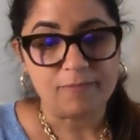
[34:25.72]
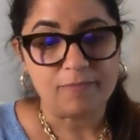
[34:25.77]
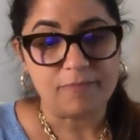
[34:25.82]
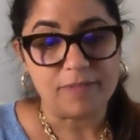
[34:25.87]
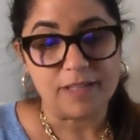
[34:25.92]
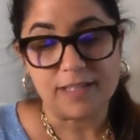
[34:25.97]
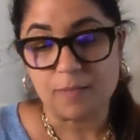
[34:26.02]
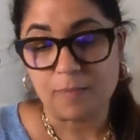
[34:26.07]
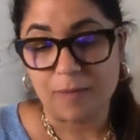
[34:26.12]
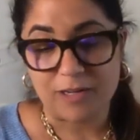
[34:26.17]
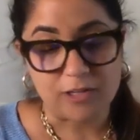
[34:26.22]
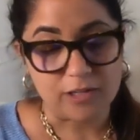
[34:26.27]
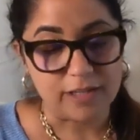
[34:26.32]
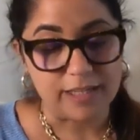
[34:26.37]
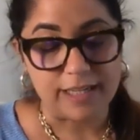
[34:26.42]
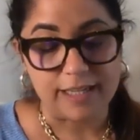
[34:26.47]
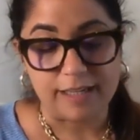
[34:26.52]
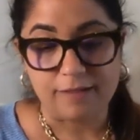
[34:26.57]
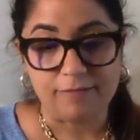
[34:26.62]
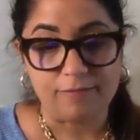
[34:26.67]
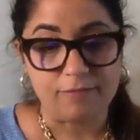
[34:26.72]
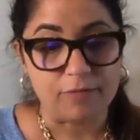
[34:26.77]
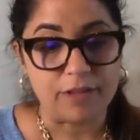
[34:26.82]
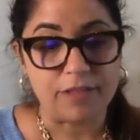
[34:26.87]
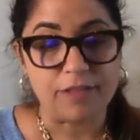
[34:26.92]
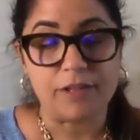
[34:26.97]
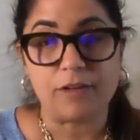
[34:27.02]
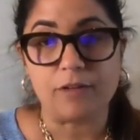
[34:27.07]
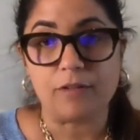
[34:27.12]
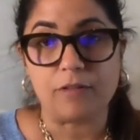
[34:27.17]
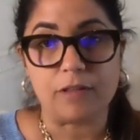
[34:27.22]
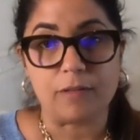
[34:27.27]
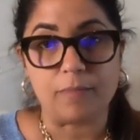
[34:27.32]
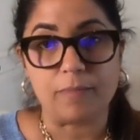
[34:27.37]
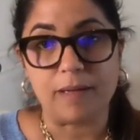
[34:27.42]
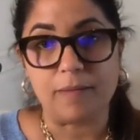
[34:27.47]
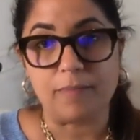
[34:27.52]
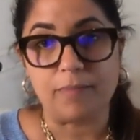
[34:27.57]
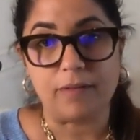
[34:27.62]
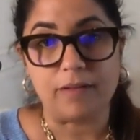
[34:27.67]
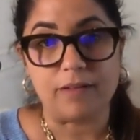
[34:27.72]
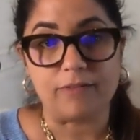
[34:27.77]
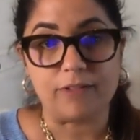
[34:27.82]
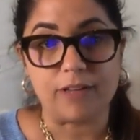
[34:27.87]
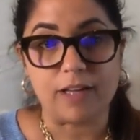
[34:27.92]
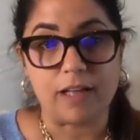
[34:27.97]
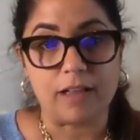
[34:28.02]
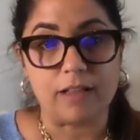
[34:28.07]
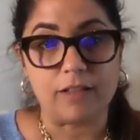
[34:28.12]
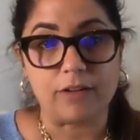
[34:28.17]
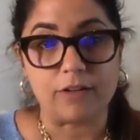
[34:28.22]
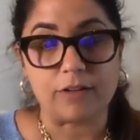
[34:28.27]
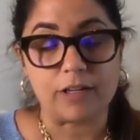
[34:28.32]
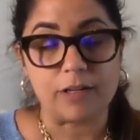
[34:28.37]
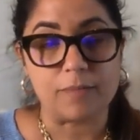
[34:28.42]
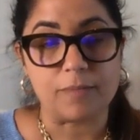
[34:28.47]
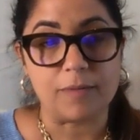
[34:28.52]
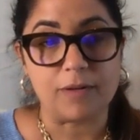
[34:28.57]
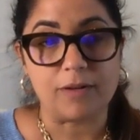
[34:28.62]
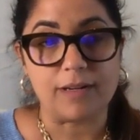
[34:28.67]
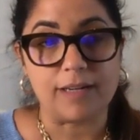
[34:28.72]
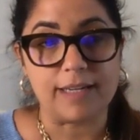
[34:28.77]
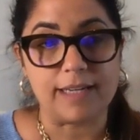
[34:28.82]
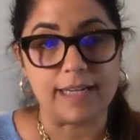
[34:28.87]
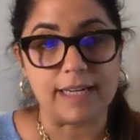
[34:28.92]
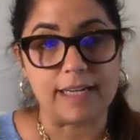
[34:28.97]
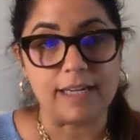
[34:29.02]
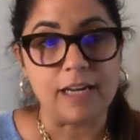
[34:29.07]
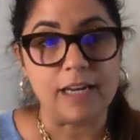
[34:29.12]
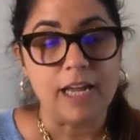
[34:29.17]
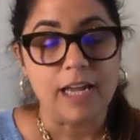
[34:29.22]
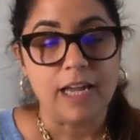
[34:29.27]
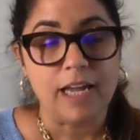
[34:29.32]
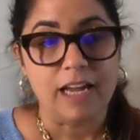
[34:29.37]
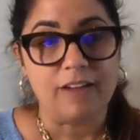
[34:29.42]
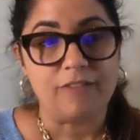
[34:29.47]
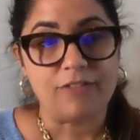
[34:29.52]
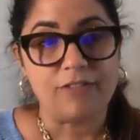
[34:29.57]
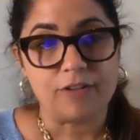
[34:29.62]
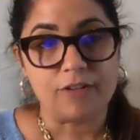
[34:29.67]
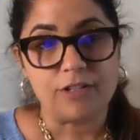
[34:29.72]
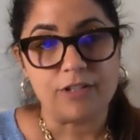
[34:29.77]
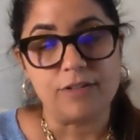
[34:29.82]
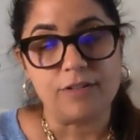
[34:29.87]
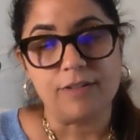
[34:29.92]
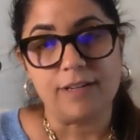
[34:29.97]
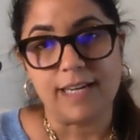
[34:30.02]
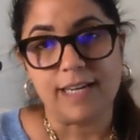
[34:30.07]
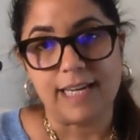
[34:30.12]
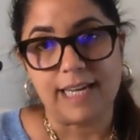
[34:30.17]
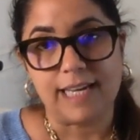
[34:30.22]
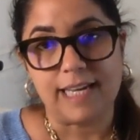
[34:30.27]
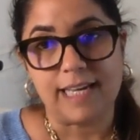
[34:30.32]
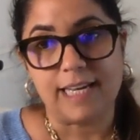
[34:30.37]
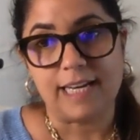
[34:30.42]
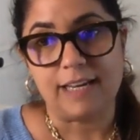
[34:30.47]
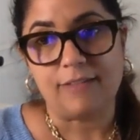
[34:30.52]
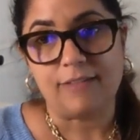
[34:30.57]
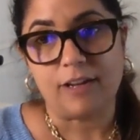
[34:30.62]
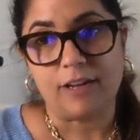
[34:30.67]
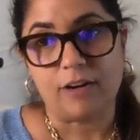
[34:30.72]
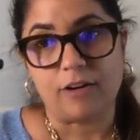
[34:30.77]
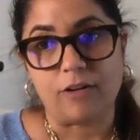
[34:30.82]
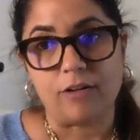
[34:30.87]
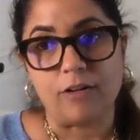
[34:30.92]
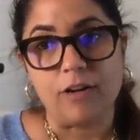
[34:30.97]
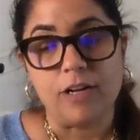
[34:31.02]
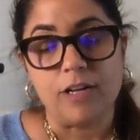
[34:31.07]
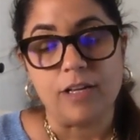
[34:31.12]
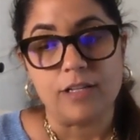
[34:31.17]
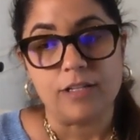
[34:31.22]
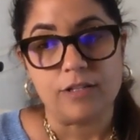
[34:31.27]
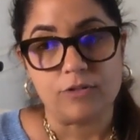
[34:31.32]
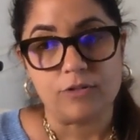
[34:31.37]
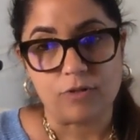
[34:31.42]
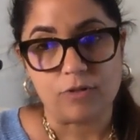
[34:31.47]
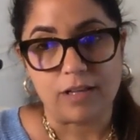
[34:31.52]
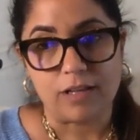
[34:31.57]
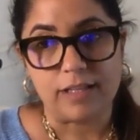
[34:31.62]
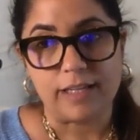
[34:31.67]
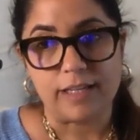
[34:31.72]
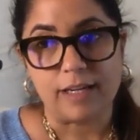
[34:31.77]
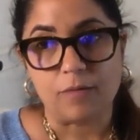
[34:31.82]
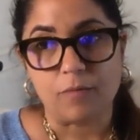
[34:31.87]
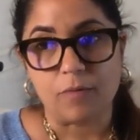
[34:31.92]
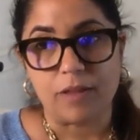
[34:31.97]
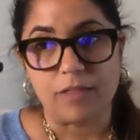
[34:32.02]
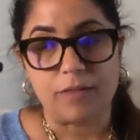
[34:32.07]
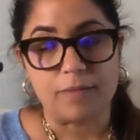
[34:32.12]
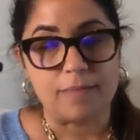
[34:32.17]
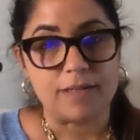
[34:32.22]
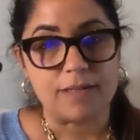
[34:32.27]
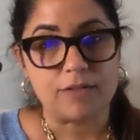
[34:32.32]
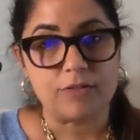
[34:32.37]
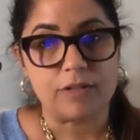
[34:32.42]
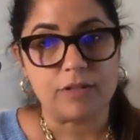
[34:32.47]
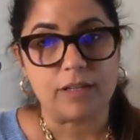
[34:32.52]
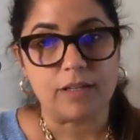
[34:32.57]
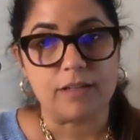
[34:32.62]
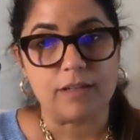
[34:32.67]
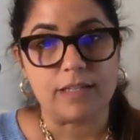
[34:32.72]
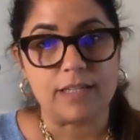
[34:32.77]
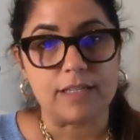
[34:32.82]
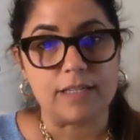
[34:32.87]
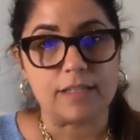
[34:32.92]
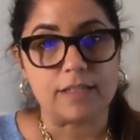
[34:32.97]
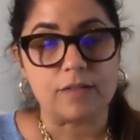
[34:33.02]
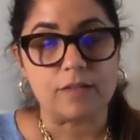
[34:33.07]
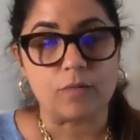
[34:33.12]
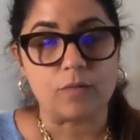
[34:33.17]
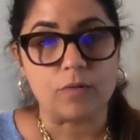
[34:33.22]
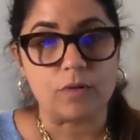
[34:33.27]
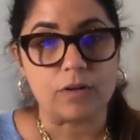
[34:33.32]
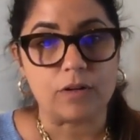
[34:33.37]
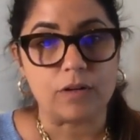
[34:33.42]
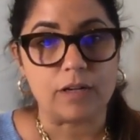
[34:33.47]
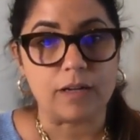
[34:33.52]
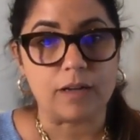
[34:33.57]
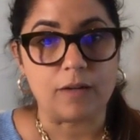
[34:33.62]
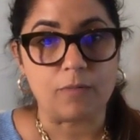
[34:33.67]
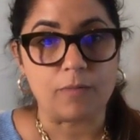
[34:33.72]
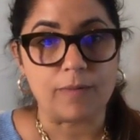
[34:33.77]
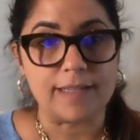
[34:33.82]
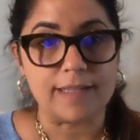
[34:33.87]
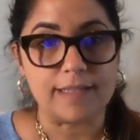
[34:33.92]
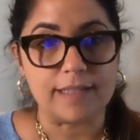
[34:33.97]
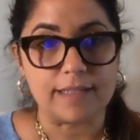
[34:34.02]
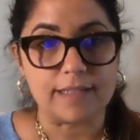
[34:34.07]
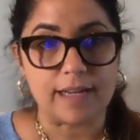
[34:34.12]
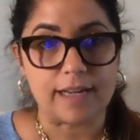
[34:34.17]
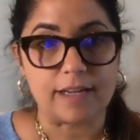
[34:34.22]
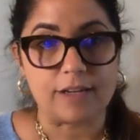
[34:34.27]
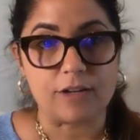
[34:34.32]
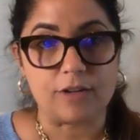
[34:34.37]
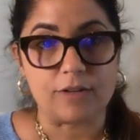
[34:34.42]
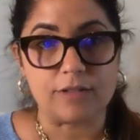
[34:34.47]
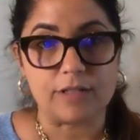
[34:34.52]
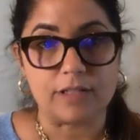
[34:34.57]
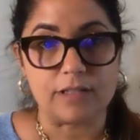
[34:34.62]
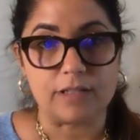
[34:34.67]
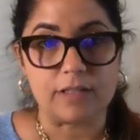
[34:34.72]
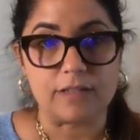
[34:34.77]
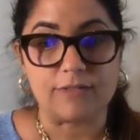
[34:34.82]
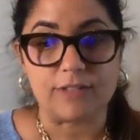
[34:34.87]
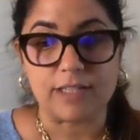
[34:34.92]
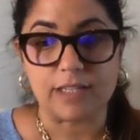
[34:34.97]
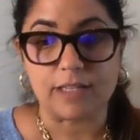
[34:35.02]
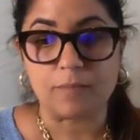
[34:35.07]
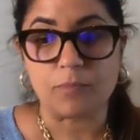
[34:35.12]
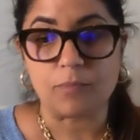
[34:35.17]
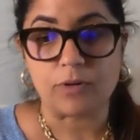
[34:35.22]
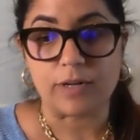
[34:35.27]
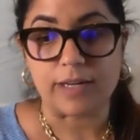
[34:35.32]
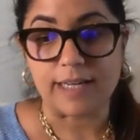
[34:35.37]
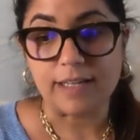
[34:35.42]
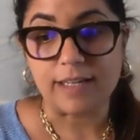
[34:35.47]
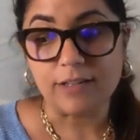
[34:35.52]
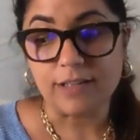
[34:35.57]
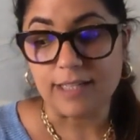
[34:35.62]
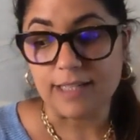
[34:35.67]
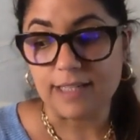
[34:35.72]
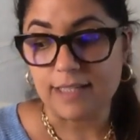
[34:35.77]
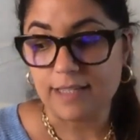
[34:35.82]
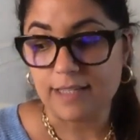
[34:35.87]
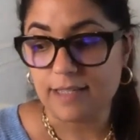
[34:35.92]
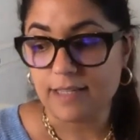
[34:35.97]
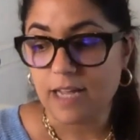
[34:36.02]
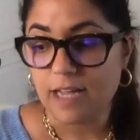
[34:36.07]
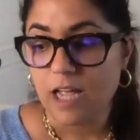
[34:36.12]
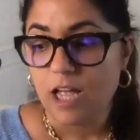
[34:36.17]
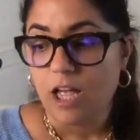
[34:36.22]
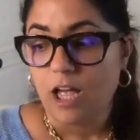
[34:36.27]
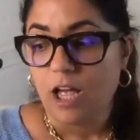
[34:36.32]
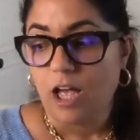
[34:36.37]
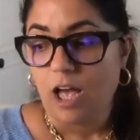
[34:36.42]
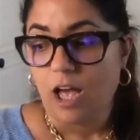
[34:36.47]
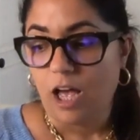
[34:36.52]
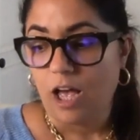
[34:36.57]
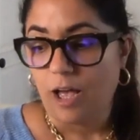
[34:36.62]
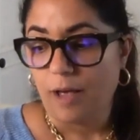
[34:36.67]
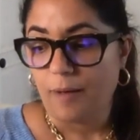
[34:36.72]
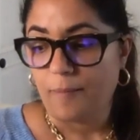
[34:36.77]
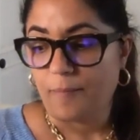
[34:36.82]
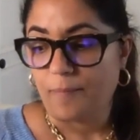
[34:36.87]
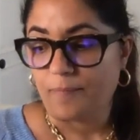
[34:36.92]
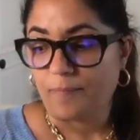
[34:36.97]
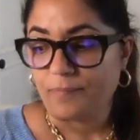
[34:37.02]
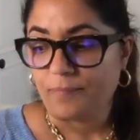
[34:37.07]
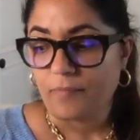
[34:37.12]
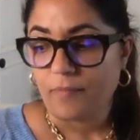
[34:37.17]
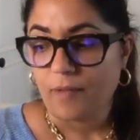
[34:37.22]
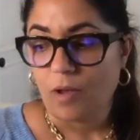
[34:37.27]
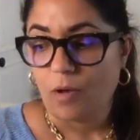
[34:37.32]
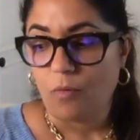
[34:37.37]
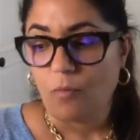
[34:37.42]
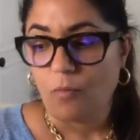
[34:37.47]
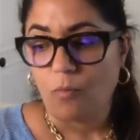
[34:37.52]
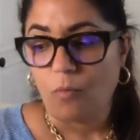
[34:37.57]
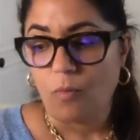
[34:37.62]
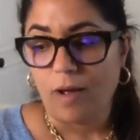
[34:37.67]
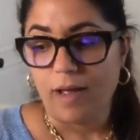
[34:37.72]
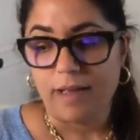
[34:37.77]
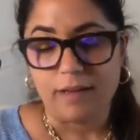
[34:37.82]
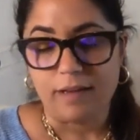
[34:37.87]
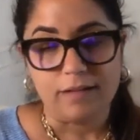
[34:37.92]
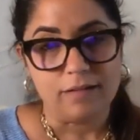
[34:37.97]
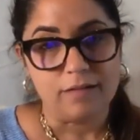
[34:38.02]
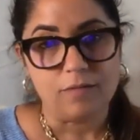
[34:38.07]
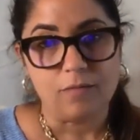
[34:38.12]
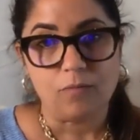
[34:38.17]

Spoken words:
especially with you, the people of color community. If they're tuning in and they're struggling with a mystery illness or a recent diagnosis of tick-borne illness, um, what